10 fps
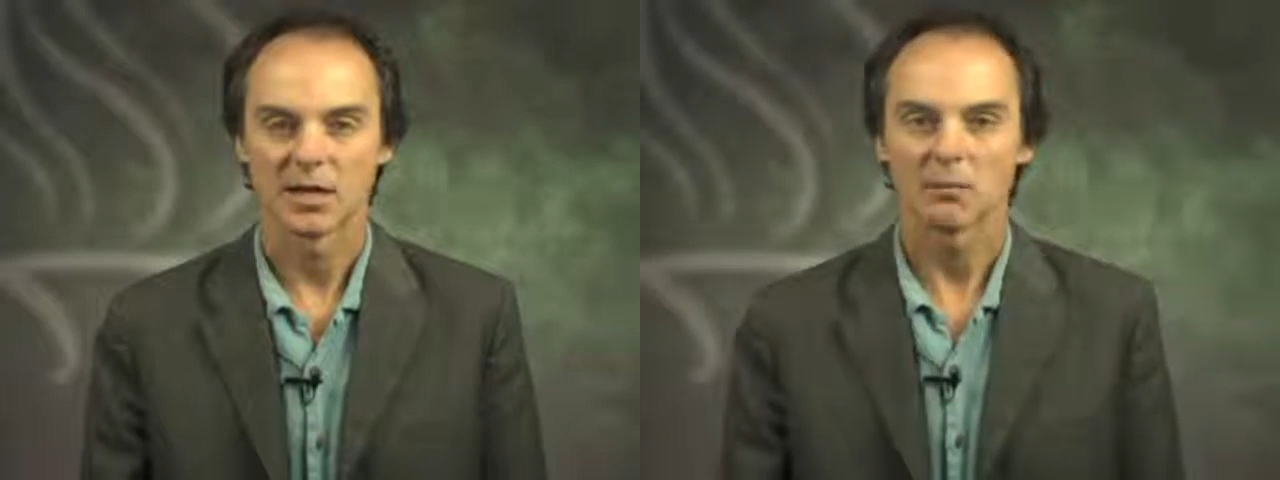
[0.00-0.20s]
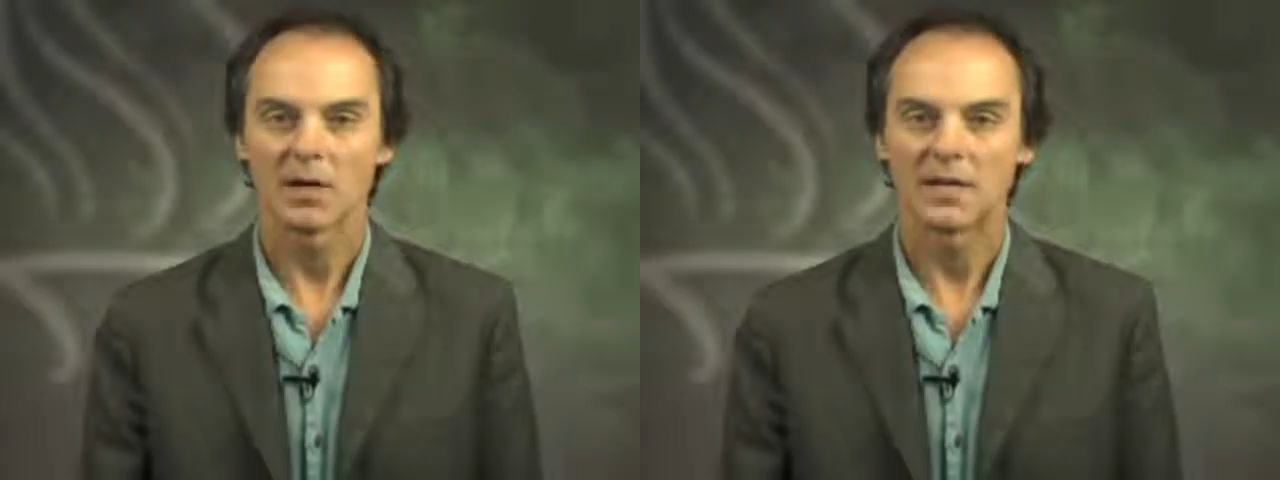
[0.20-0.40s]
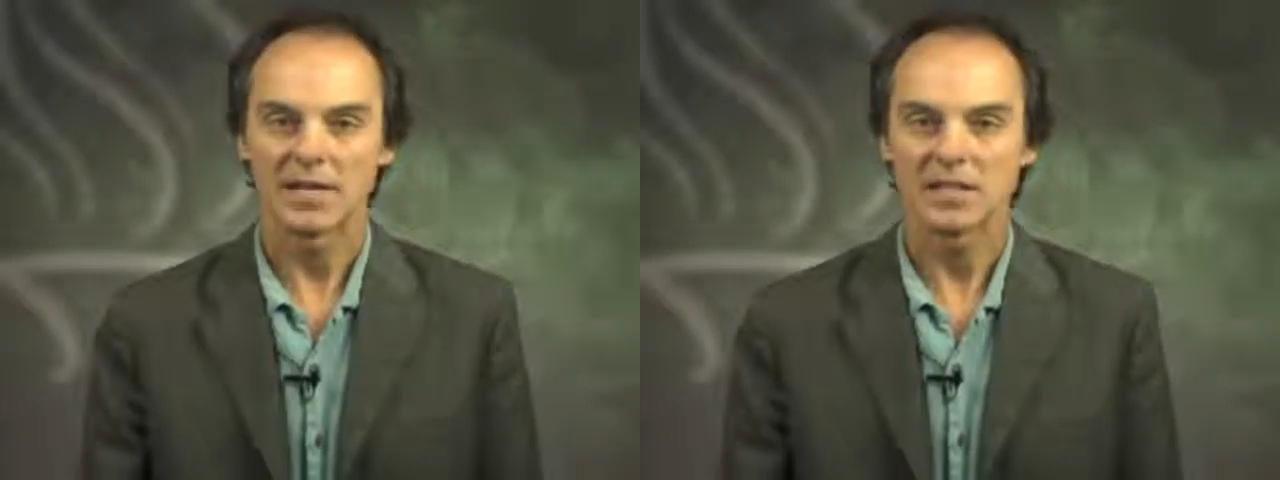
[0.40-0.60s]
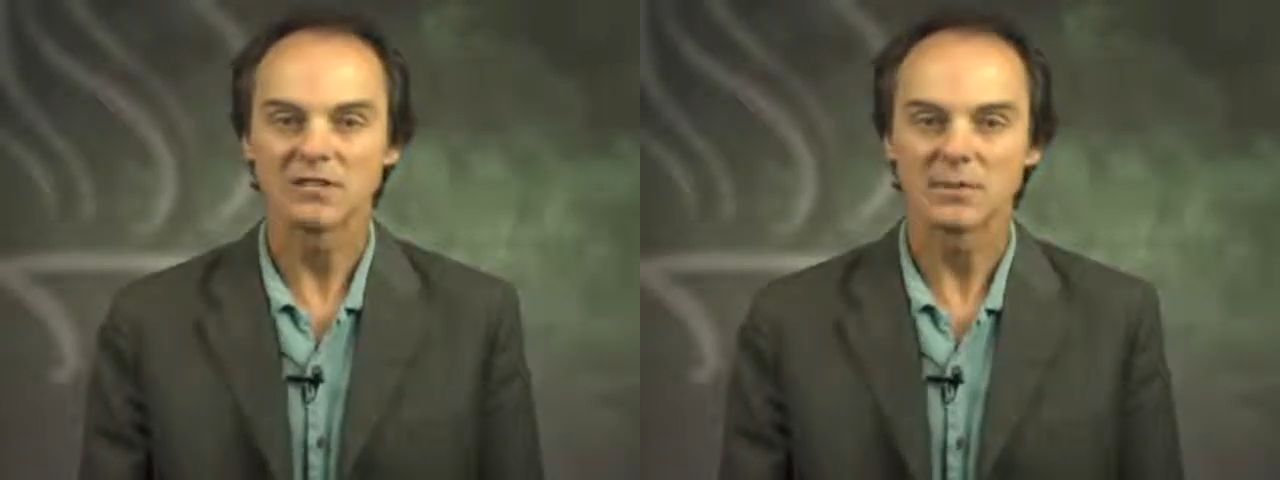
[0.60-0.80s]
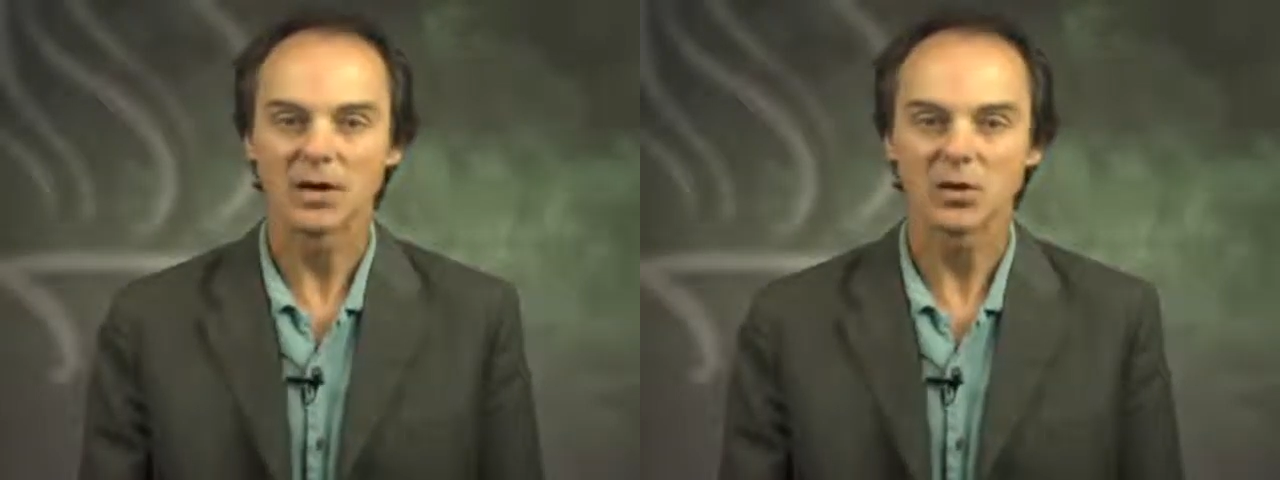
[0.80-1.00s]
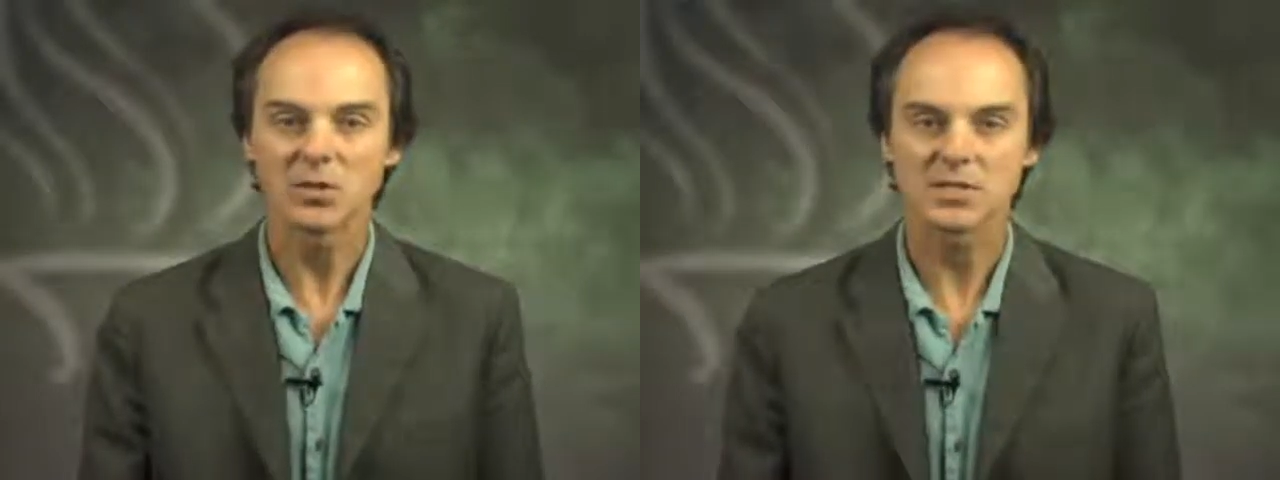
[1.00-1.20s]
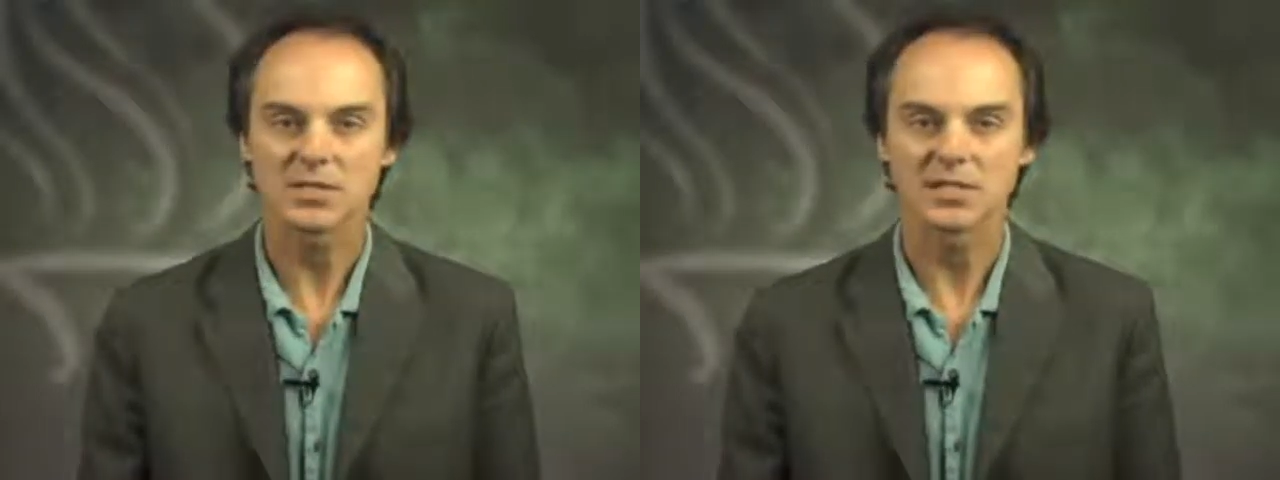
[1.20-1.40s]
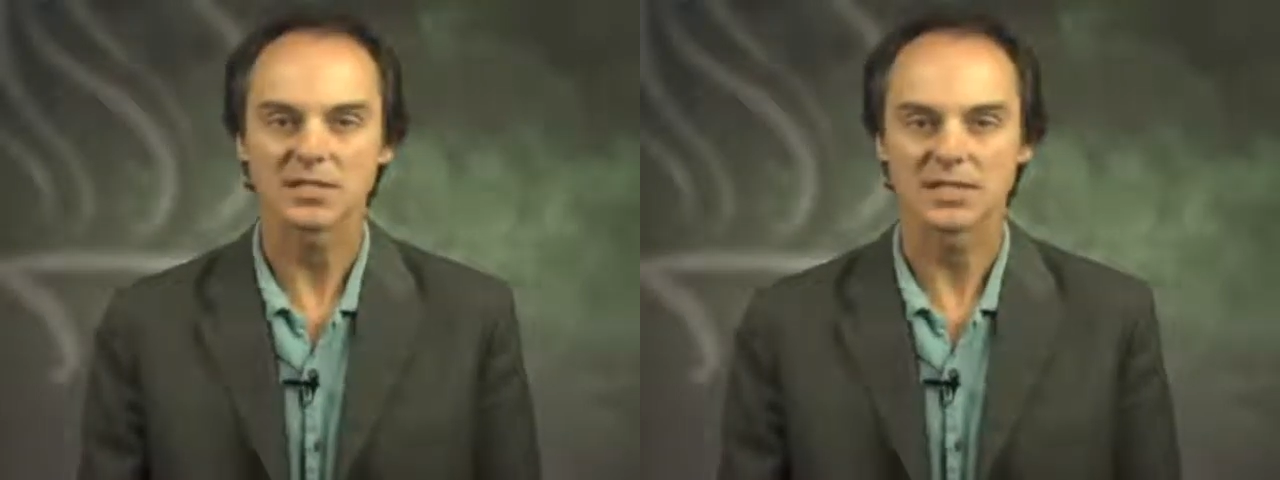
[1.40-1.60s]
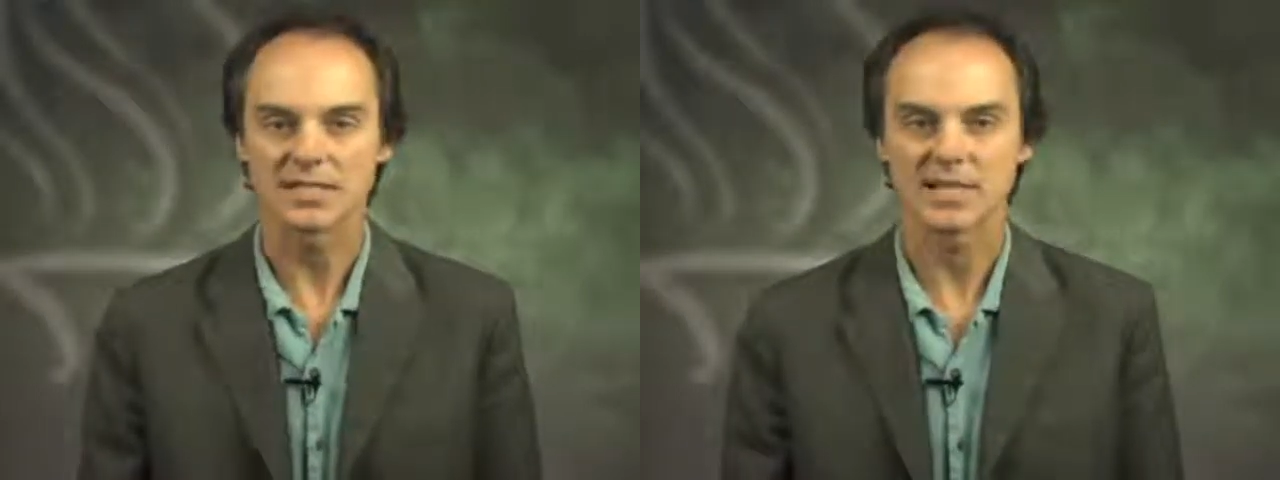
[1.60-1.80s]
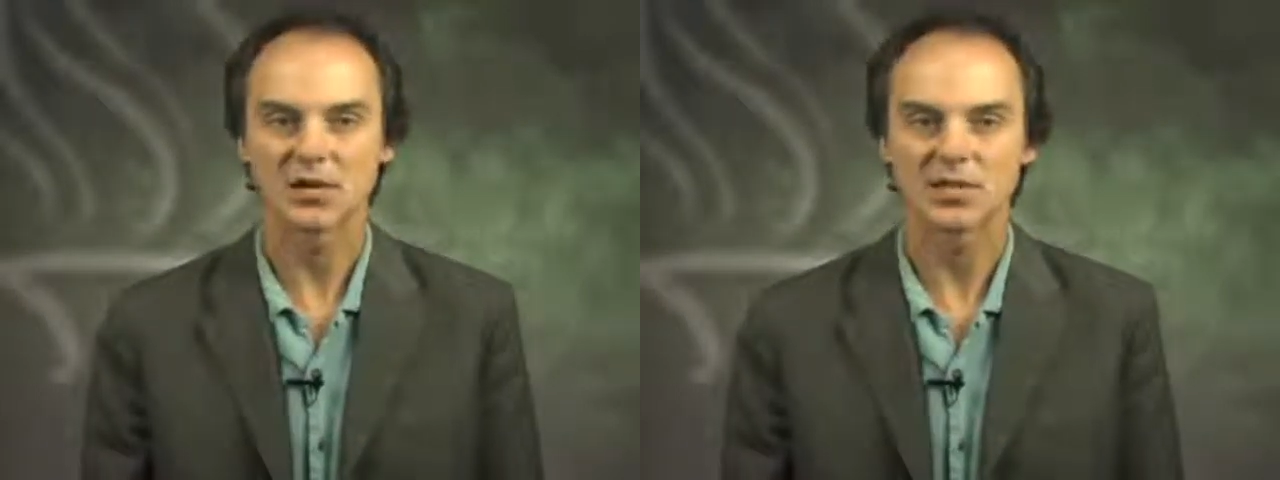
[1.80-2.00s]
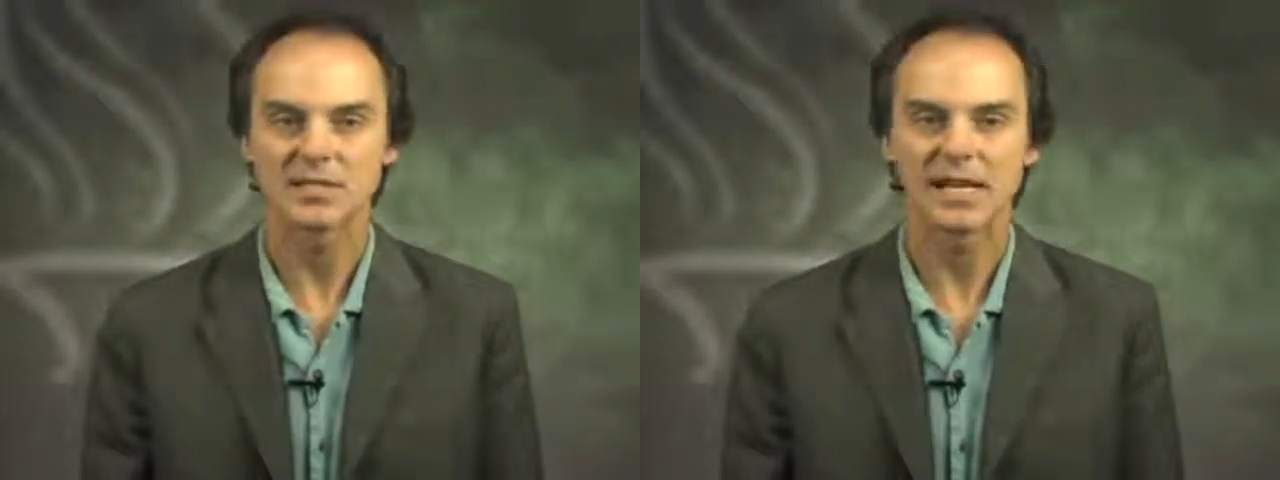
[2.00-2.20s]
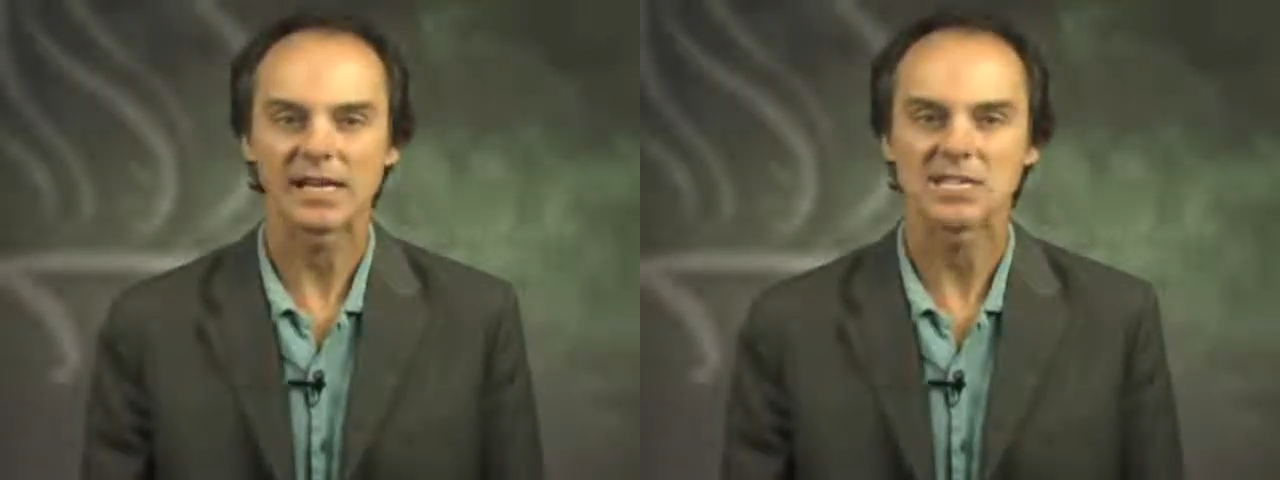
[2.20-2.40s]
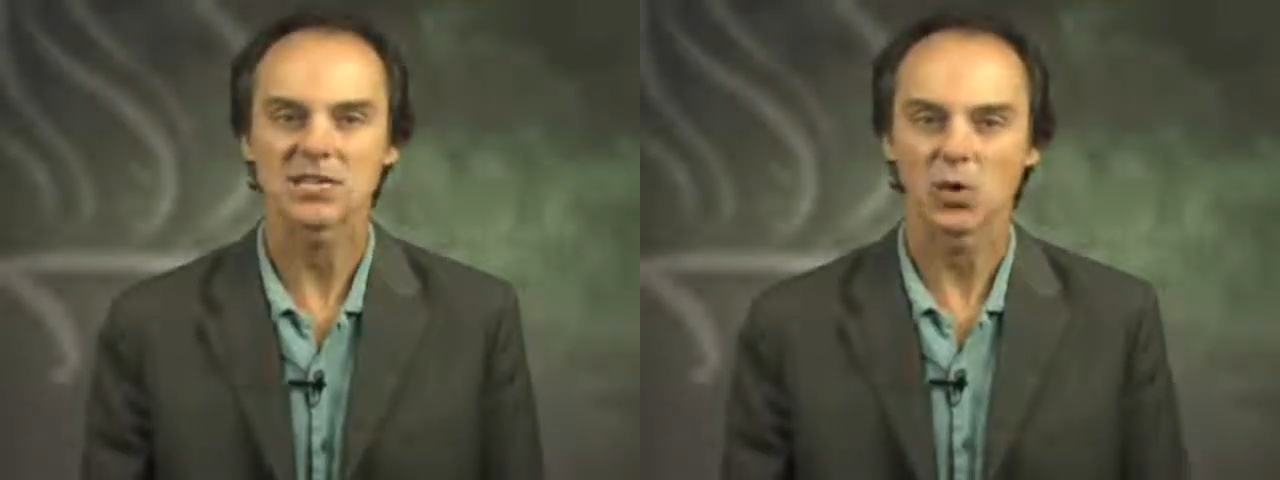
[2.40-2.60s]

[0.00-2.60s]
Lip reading: By the end of meiosis, a cell contains